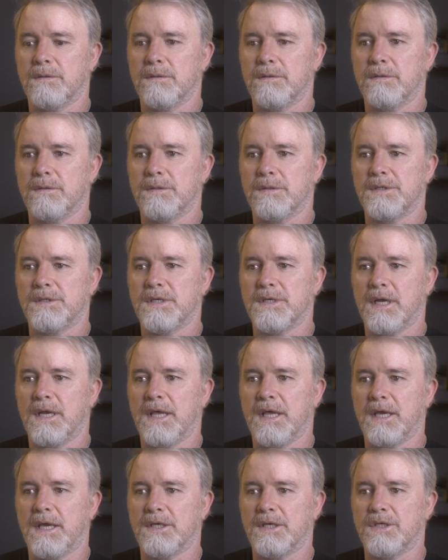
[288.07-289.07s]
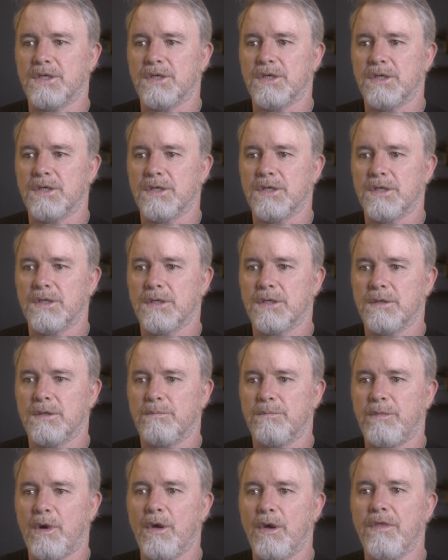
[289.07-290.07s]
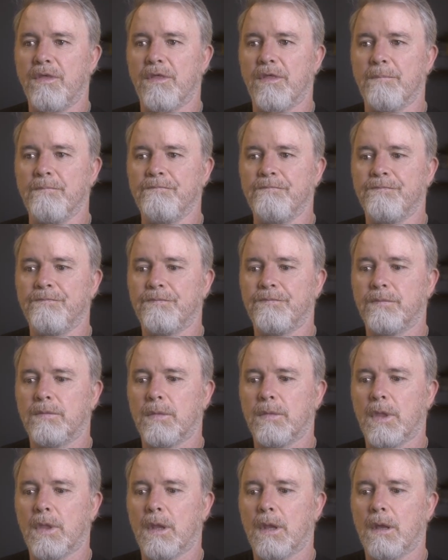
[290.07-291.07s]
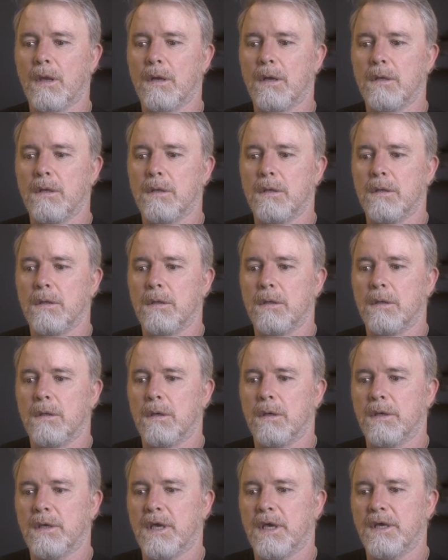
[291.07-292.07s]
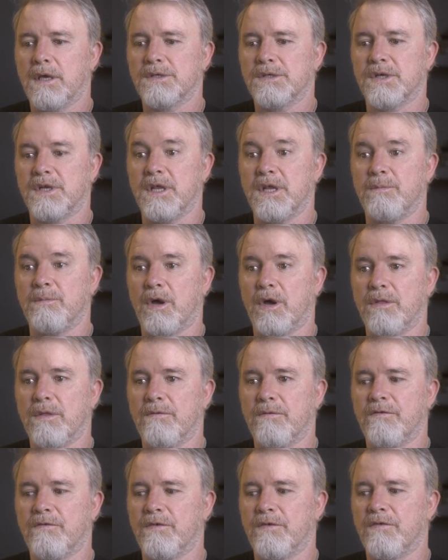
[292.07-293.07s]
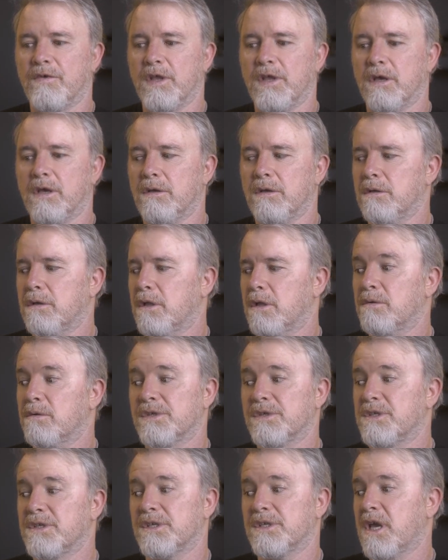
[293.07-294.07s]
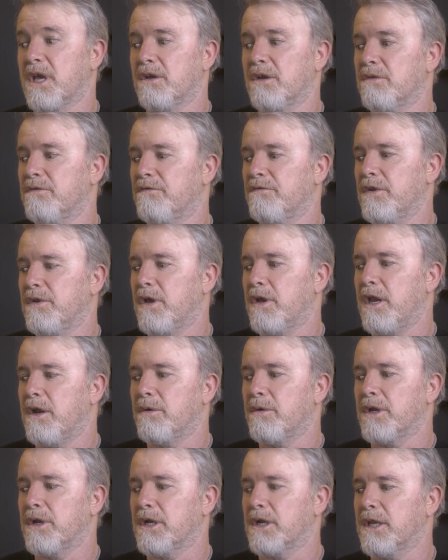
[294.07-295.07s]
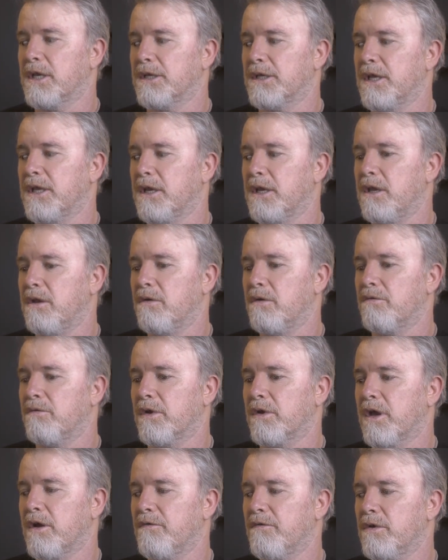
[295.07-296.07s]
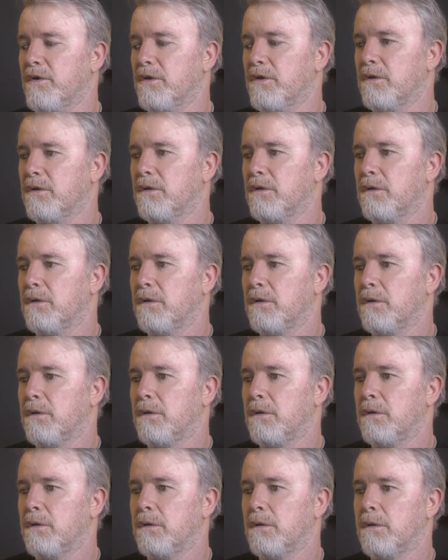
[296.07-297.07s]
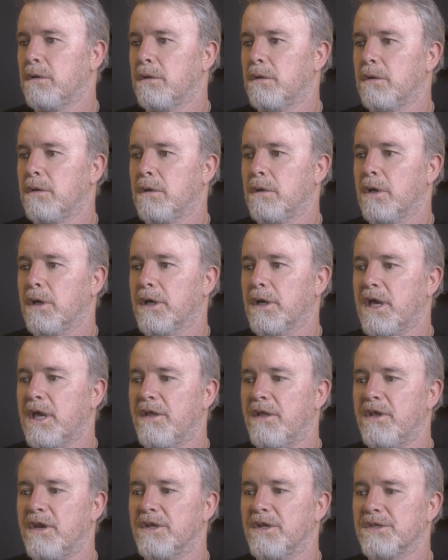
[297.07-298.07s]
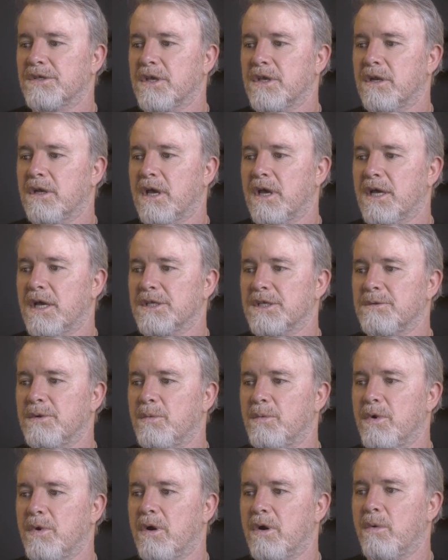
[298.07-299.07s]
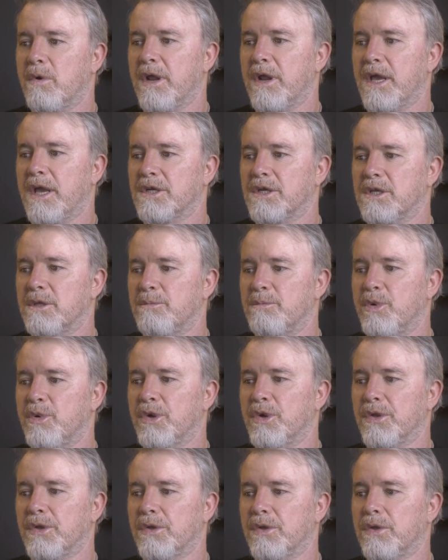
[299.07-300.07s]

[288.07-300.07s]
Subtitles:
select both of them, okay, because I need both of them for the video, otherwise I just can't do the video. And I'm going to click down here on recover. Okay, and then it's going to ask me where I want to actually put it.